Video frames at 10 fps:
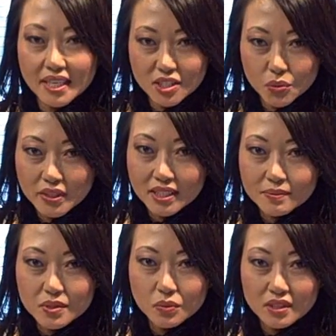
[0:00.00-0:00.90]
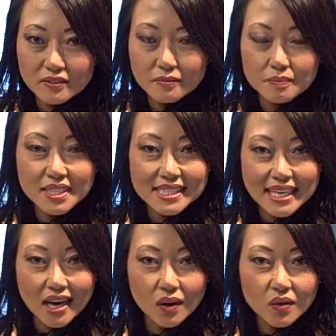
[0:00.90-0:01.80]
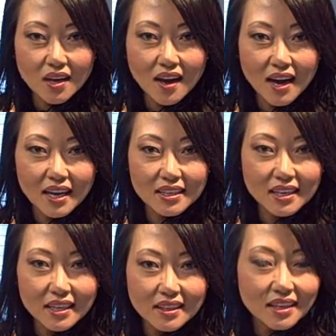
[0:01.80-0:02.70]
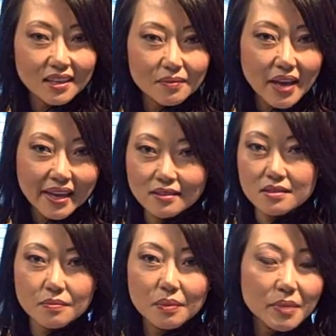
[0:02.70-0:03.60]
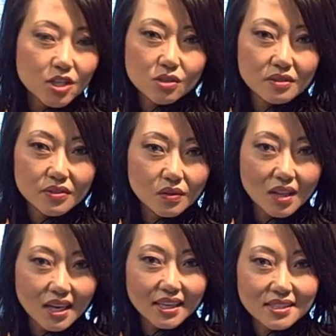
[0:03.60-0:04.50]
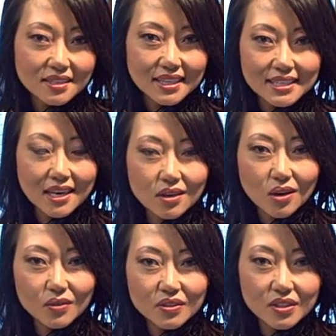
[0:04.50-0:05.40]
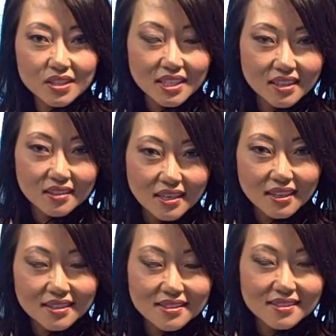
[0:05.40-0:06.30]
My tweets would have missed out on the handsome picture of you that I sent out over the internet.